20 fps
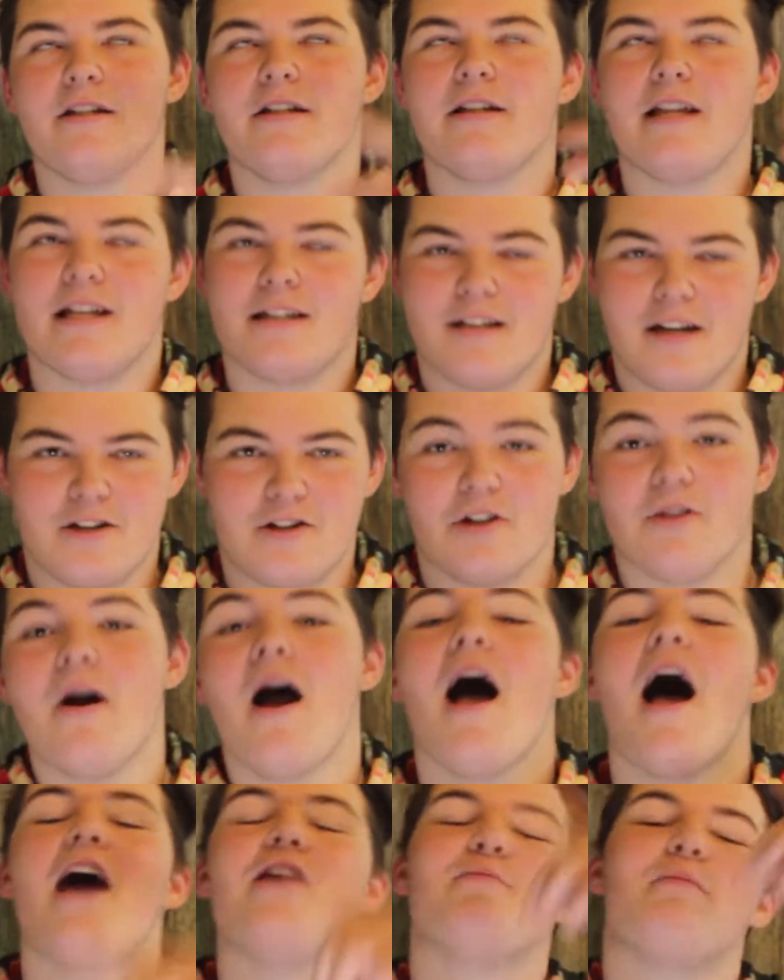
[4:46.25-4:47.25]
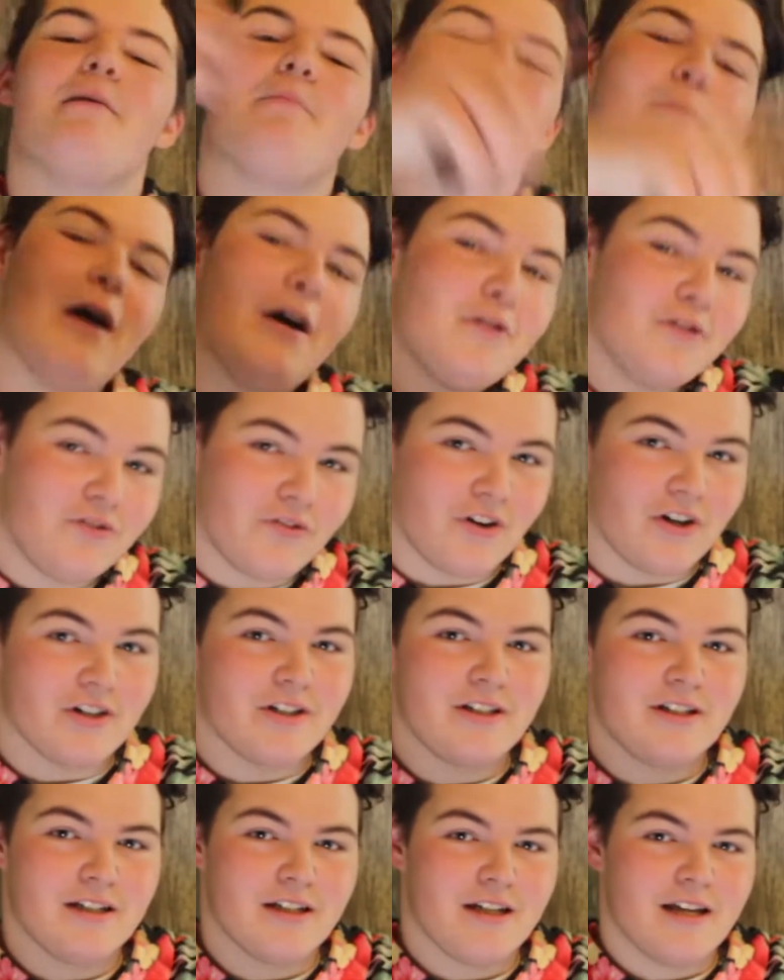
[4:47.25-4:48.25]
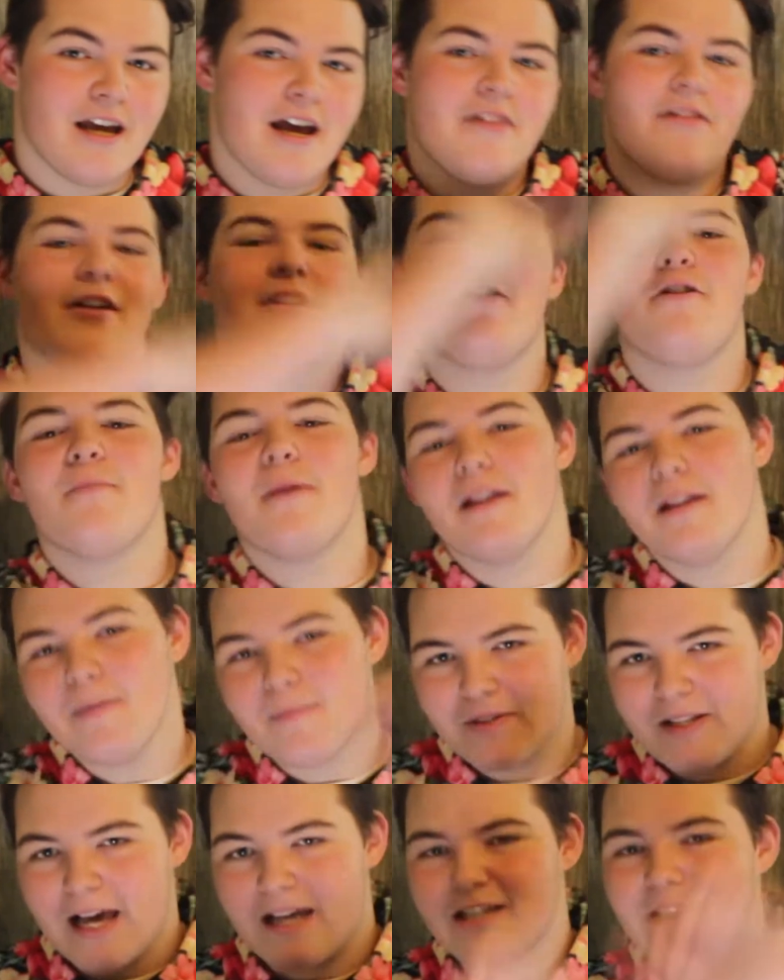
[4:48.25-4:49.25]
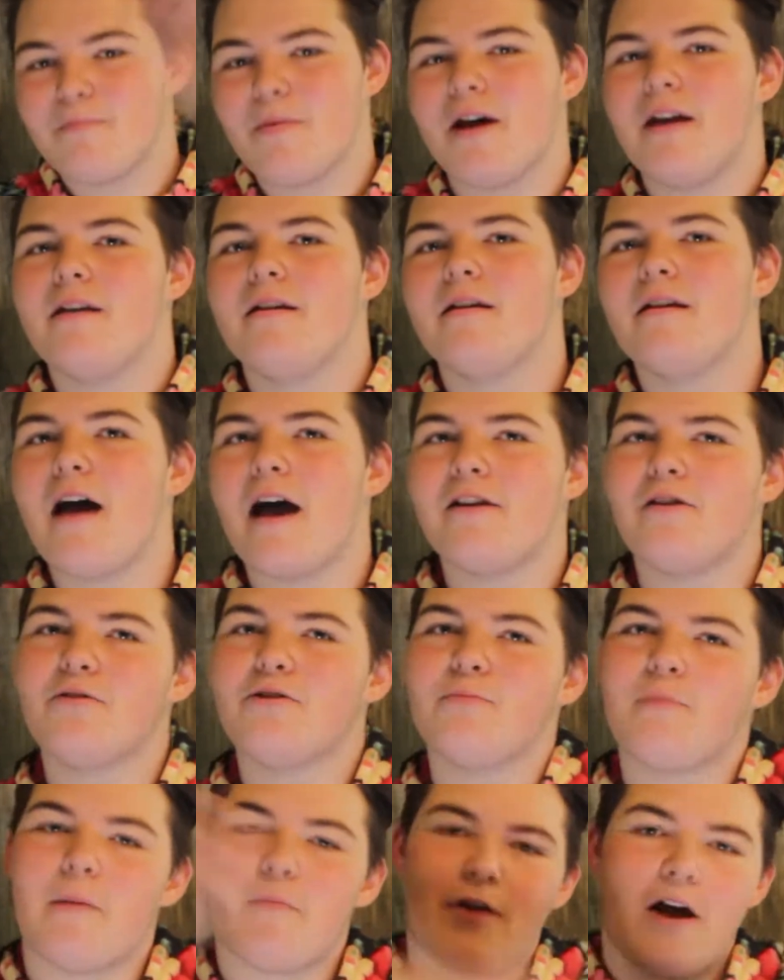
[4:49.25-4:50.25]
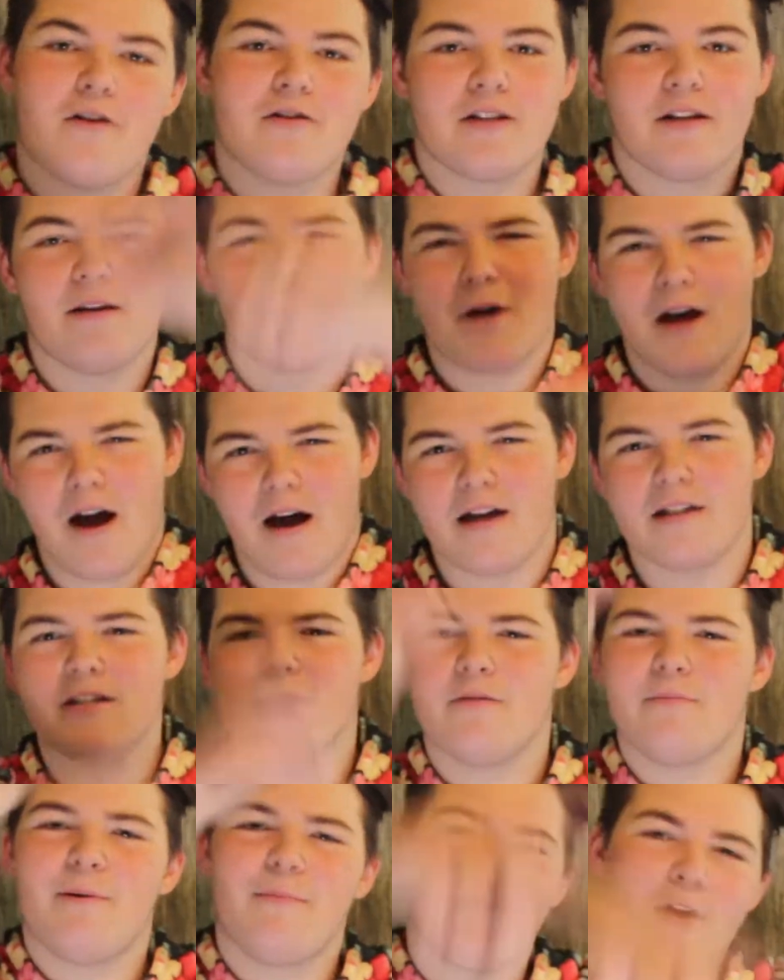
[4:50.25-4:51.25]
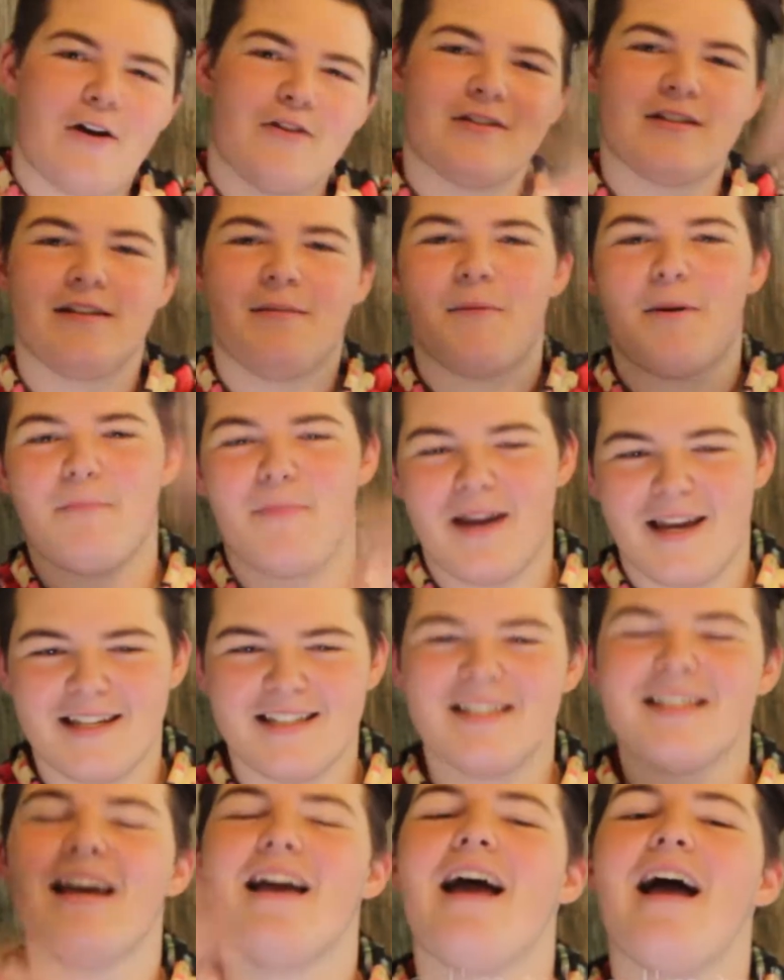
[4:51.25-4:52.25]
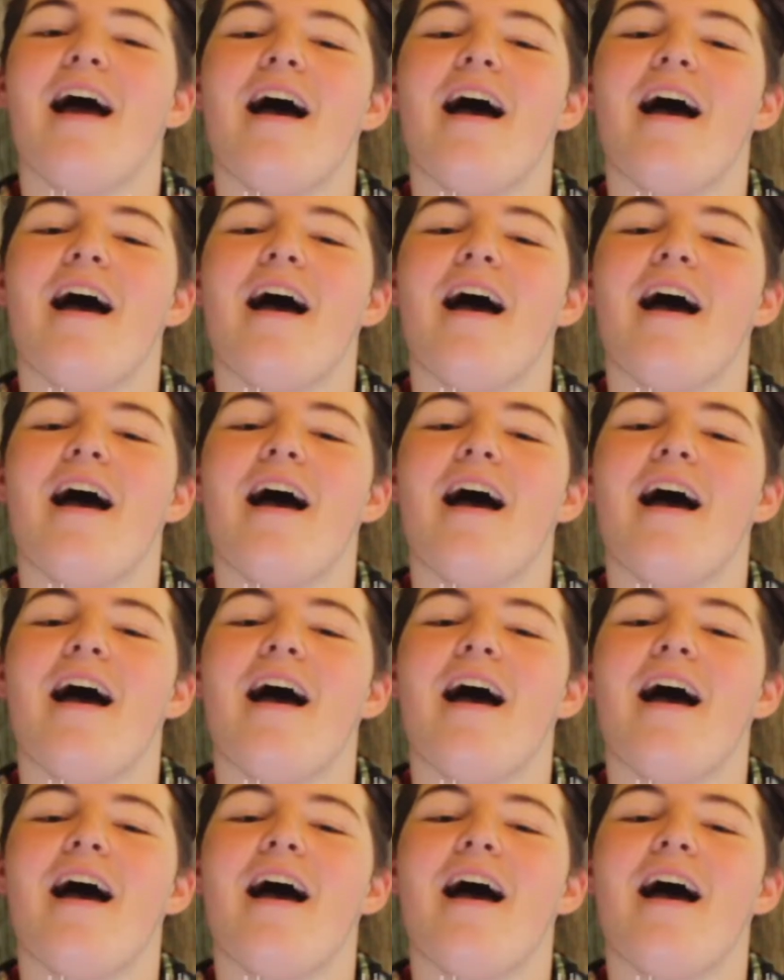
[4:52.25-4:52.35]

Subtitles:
That's not true. I do my brows first, and then I do my lips last, but I don't do my brows and then my eyes. I do my brows and then my base.